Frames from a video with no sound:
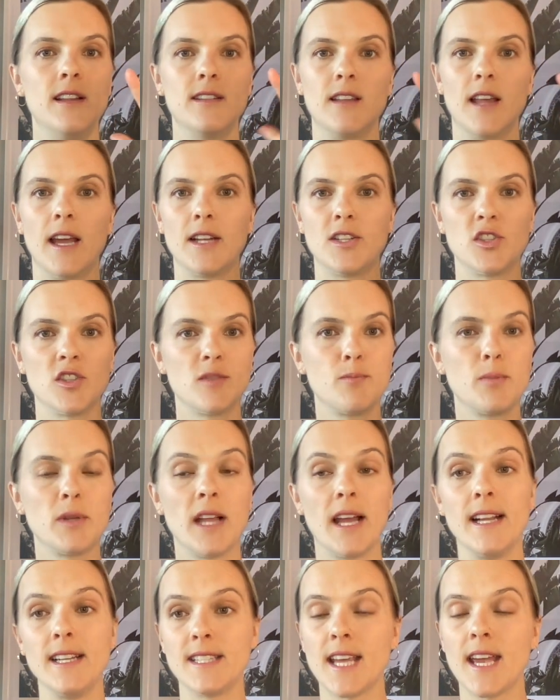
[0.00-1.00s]
like just
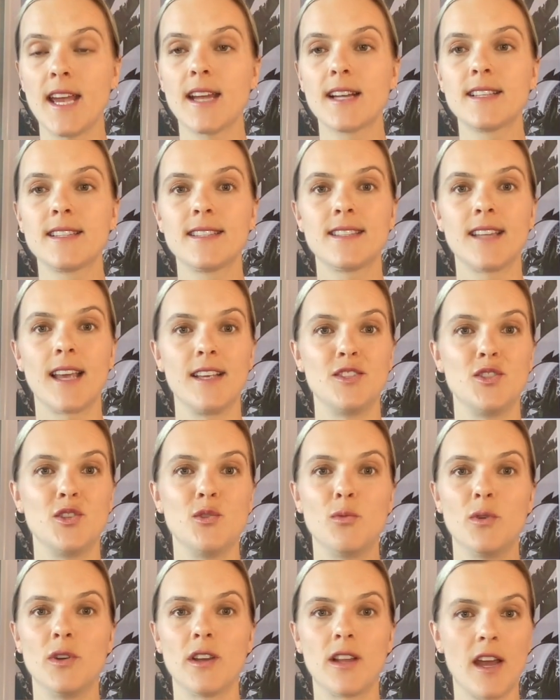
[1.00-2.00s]
plain text as
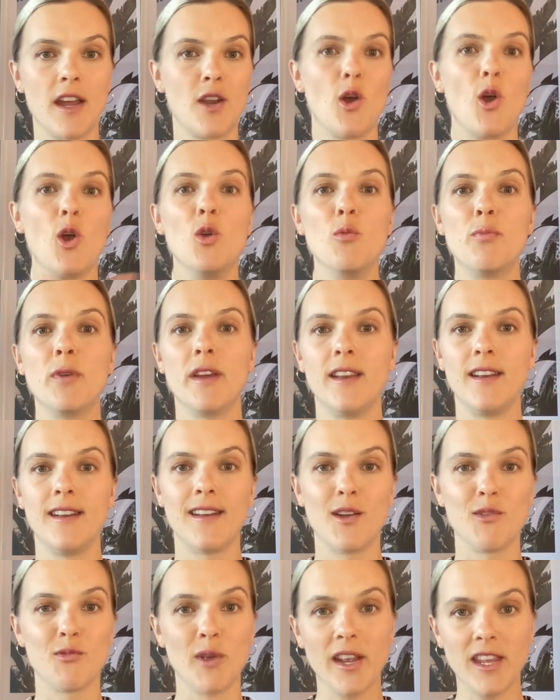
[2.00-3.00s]
you would kind of open
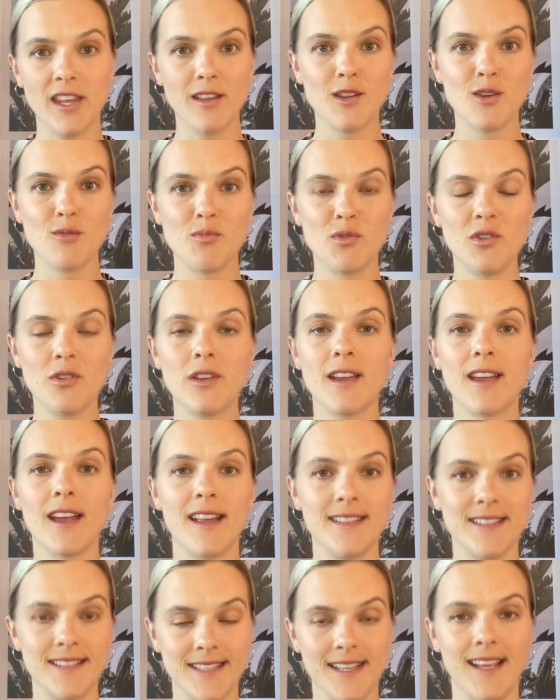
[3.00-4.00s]
a regular book
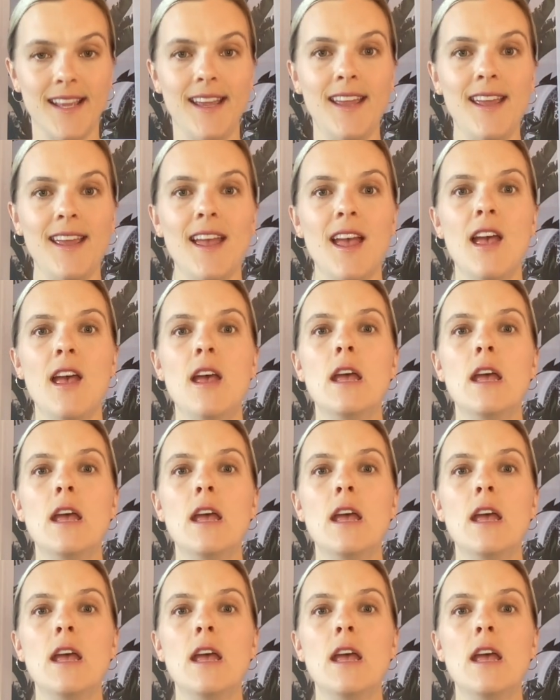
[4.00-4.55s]
and see.